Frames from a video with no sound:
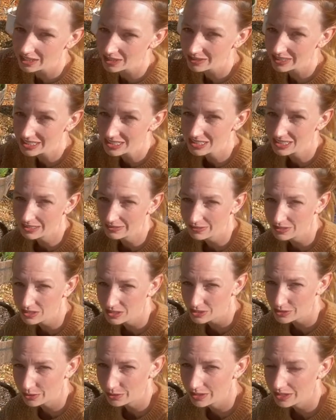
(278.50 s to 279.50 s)
in different
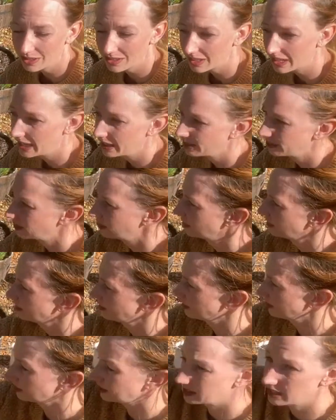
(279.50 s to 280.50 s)
soil, and
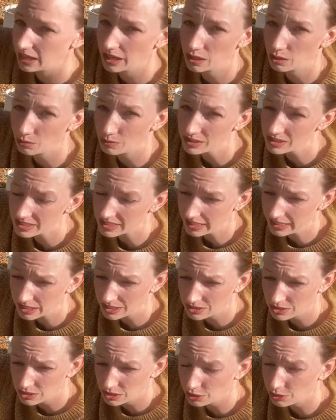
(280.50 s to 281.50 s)
the other one's like
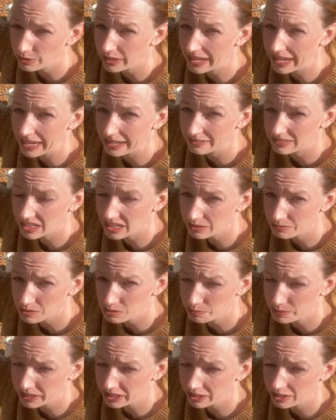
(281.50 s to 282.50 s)
2.5 times
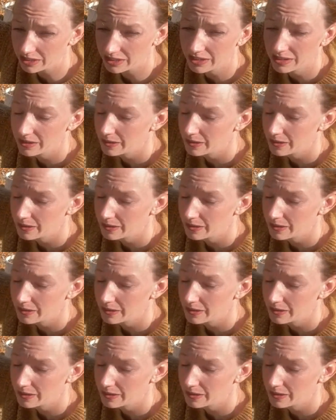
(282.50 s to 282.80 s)
bigger